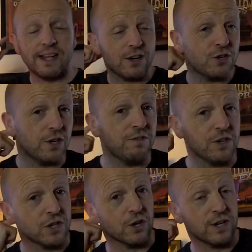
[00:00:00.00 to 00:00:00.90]
there. I should have
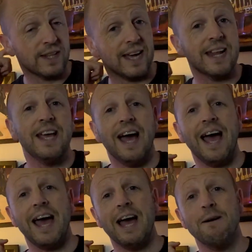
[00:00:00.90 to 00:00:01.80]
just looked at that.
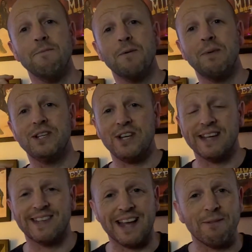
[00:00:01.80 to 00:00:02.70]
But
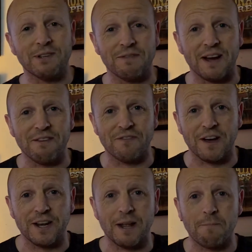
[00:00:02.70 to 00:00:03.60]
yes, that was a very
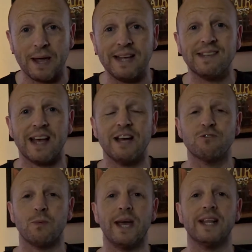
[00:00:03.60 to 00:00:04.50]
fun piece
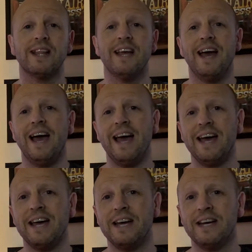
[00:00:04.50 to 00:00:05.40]
as well.
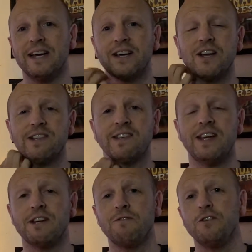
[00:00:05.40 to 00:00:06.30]
Cuts
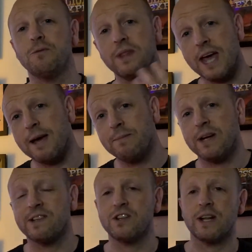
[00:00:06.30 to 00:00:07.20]
to interviews with them,
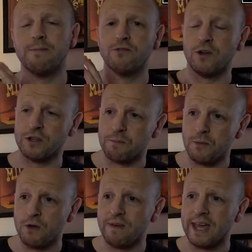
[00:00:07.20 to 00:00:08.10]
cuts to clips throughout the
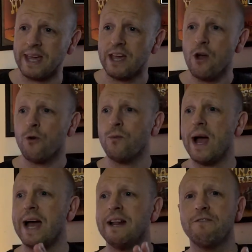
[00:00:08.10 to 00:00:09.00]
movie.
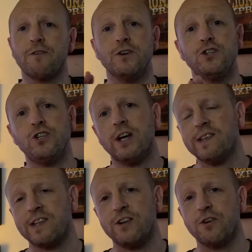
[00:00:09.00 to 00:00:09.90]
Ran for
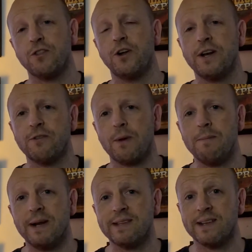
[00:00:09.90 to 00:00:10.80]
just under
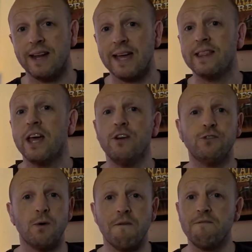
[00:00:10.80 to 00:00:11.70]
33 minutes in length,
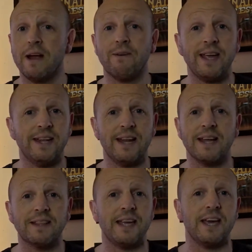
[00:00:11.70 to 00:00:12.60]
so a very
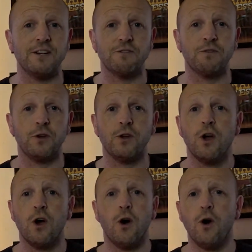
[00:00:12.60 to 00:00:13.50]
lengthy
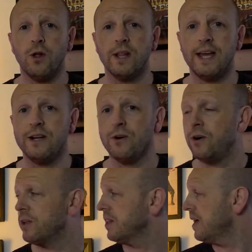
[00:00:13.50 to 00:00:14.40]
interview all in
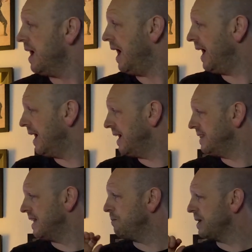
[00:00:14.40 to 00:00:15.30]
all.
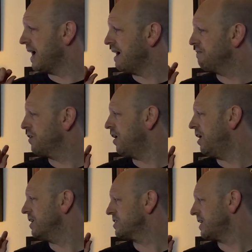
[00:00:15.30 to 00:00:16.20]
Then we have
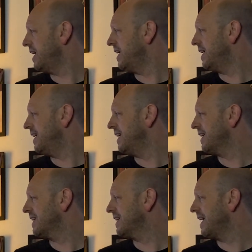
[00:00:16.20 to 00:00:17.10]
got
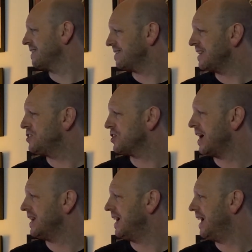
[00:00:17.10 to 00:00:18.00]
Casting
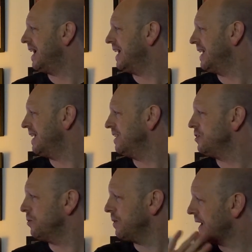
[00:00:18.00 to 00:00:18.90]
China.
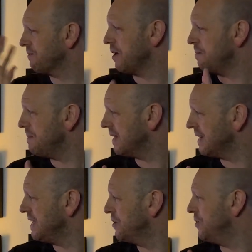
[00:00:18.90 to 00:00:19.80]
No, we have got
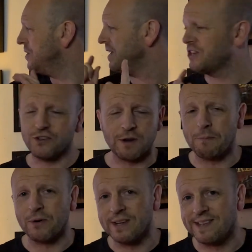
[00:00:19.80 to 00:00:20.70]
Melanie Good is
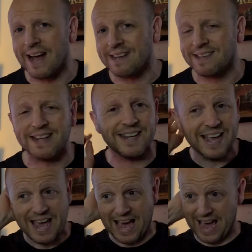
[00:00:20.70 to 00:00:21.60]
Stripper
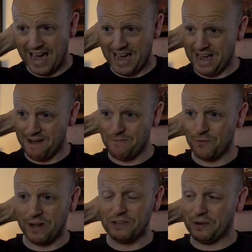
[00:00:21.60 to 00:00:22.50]
Assassin.
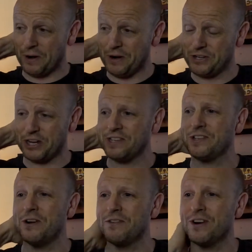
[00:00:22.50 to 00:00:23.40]
Runs for
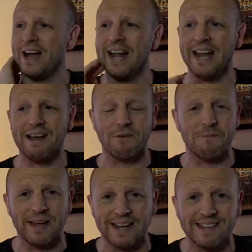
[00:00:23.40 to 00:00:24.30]
just over
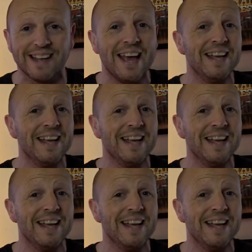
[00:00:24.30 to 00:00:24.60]
11 minutes.